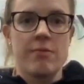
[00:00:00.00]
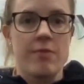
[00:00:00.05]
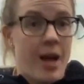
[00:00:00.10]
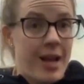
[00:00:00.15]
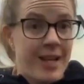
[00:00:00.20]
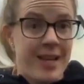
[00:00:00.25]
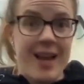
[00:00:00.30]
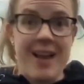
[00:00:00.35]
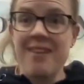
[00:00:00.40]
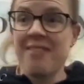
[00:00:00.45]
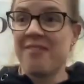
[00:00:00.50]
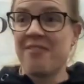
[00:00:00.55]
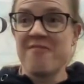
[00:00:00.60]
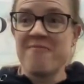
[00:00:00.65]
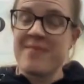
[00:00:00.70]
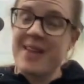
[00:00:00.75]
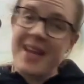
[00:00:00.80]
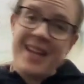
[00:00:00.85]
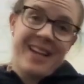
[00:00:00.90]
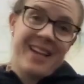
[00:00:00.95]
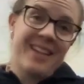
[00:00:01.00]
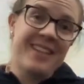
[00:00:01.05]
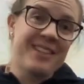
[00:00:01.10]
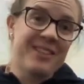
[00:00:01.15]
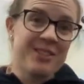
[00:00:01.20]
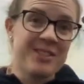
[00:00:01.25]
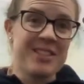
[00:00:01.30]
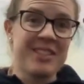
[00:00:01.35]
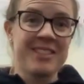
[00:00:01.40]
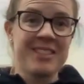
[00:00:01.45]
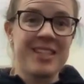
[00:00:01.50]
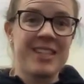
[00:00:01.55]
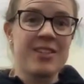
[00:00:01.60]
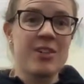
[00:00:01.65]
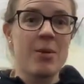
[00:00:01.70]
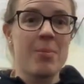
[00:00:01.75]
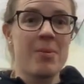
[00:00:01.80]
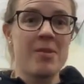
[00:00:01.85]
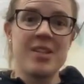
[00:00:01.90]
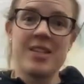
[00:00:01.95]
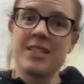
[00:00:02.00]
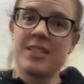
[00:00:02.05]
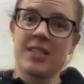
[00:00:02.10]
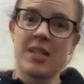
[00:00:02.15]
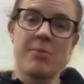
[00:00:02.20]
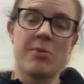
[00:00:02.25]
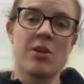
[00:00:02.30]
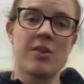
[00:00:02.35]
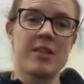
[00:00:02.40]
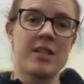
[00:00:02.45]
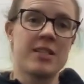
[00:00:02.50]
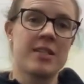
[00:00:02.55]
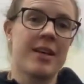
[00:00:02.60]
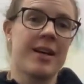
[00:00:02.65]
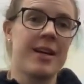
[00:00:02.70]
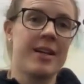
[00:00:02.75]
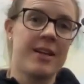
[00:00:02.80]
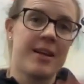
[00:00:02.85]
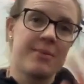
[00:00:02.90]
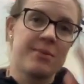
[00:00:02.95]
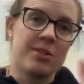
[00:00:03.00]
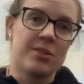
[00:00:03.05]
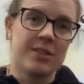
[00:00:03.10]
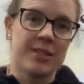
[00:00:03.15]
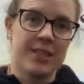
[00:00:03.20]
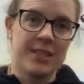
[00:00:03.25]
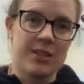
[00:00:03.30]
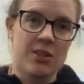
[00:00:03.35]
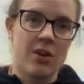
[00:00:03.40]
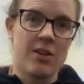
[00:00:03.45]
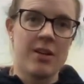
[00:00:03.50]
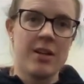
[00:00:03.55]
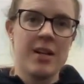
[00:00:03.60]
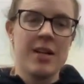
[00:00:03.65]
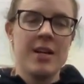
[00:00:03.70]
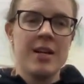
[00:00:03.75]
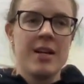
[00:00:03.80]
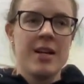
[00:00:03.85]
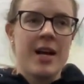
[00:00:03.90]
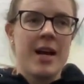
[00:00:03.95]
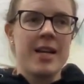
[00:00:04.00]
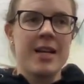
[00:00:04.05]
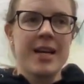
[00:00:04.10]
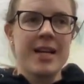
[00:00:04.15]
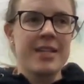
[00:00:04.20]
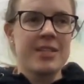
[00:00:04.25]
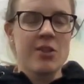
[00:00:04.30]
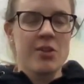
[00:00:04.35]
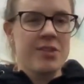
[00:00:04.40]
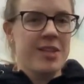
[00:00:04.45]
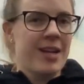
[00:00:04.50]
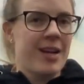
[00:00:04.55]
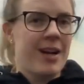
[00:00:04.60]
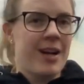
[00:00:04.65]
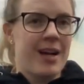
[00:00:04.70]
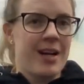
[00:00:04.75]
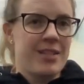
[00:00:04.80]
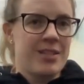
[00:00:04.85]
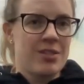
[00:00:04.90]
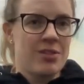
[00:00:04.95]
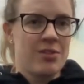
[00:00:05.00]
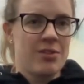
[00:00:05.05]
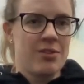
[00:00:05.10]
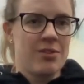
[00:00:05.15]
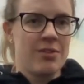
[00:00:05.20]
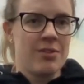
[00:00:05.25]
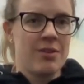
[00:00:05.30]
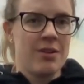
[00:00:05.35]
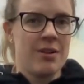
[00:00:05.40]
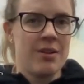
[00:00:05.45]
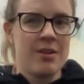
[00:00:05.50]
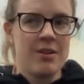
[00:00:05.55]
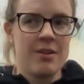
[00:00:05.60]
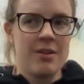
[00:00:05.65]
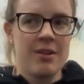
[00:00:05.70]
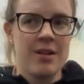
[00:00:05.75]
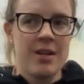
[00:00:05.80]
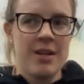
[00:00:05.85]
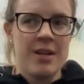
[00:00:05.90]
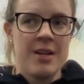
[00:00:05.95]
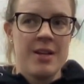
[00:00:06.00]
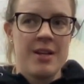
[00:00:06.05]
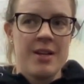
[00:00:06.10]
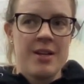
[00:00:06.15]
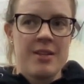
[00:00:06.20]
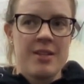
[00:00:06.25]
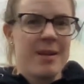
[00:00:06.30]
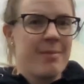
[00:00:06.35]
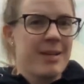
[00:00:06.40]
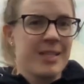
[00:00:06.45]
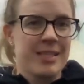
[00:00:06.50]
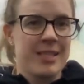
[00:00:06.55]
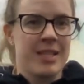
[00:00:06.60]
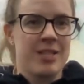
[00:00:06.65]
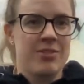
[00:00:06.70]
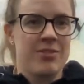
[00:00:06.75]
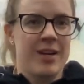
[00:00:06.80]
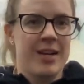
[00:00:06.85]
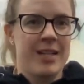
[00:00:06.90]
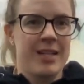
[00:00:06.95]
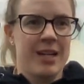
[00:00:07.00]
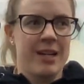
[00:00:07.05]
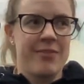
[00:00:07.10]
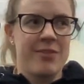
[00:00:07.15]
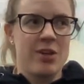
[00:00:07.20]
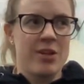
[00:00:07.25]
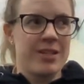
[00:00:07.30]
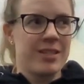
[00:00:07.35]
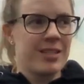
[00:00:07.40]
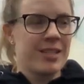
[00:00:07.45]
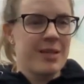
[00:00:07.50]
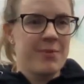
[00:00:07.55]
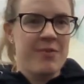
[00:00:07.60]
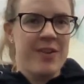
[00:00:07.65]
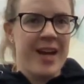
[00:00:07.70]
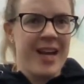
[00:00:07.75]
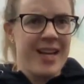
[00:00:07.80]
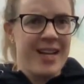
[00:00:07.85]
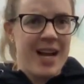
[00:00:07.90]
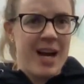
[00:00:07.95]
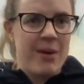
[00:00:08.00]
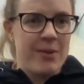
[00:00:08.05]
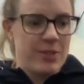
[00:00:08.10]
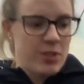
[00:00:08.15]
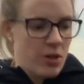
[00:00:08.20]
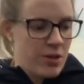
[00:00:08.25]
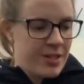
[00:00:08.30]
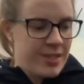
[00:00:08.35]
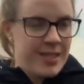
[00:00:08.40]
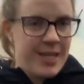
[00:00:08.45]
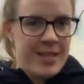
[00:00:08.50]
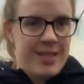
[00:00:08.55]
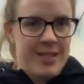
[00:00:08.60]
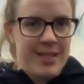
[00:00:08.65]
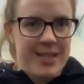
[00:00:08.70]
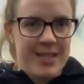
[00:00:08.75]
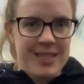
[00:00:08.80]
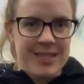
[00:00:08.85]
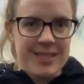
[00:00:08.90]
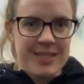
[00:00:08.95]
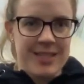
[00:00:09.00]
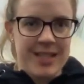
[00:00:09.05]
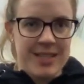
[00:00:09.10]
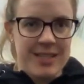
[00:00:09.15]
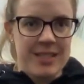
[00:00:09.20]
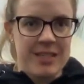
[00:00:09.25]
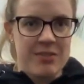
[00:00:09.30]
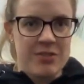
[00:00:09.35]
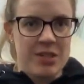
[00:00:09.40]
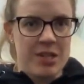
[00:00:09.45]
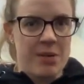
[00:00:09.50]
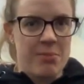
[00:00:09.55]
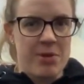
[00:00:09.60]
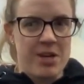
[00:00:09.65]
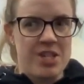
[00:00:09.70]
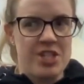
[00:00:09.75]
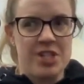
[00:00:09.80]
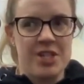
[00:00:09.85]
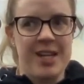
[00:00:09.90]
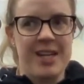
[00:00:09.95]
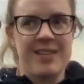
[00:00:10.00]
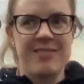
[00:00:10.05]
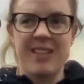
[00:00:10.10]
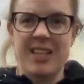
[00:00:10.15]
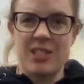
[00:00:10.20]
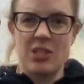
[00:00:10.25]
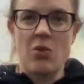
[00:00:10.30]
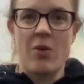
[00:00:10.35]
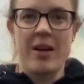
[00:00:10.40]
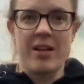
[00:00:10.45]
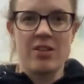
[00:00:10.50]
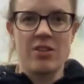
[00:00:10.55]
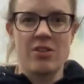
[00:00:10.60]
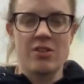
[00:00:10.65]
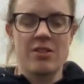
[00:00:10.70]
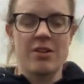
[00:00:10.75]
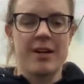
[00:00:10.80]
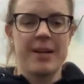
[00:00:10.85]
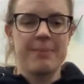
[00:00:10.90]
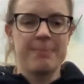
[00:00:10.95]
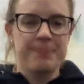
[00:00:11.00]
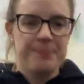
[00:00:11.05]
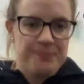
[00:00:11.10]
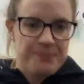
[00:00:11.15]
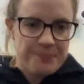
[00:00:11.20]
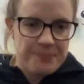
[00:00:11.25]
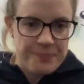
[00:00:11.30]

again, for me, gluteal tendinopathy, sleeping on that side, absolutely not. And like, it's not that hard That makes sense, right? Like if you're going to sleep for 8 hours on a tendon that is sensitive to compression, like that's quite a long time.